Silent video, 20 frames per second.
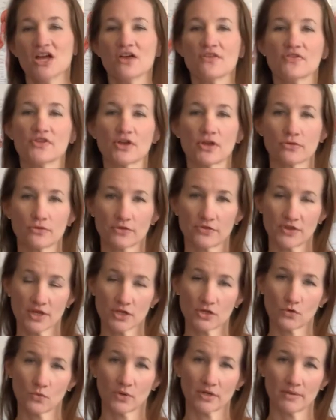The other
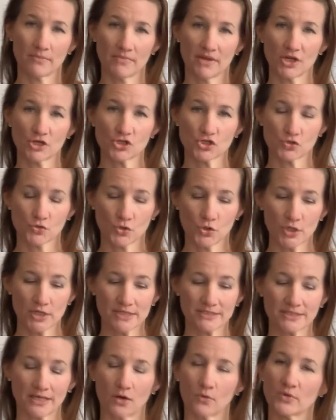thing you want to make sure
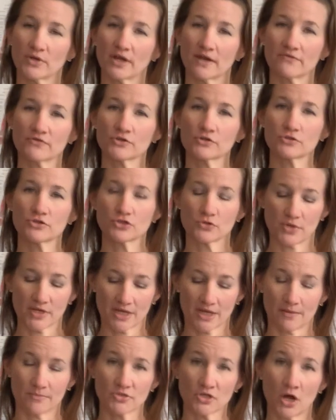is that whenever you're doing
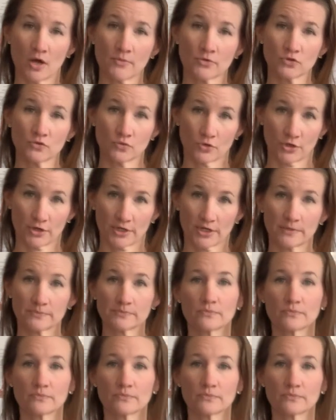abdominal work,